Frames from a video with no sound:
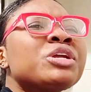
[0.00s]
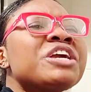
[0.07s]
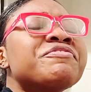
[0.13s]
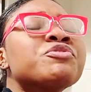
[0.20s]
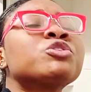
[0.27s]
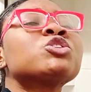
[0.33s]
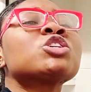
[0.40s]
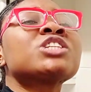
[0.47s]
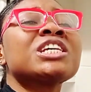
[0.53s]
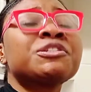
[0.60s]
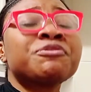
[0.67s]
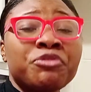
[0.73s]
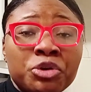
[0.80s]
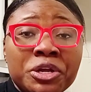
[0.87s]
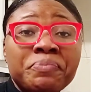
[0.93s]
if you
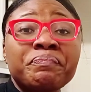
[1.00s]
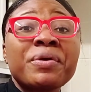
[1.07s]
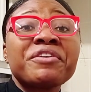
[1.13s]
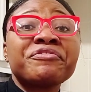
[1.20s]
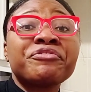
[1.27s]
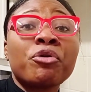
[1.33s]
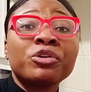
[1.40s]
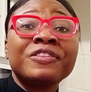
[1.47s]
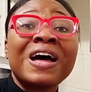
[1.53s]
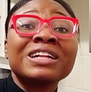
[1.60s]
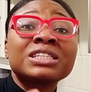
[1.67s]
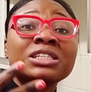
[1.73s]
successfully pay for that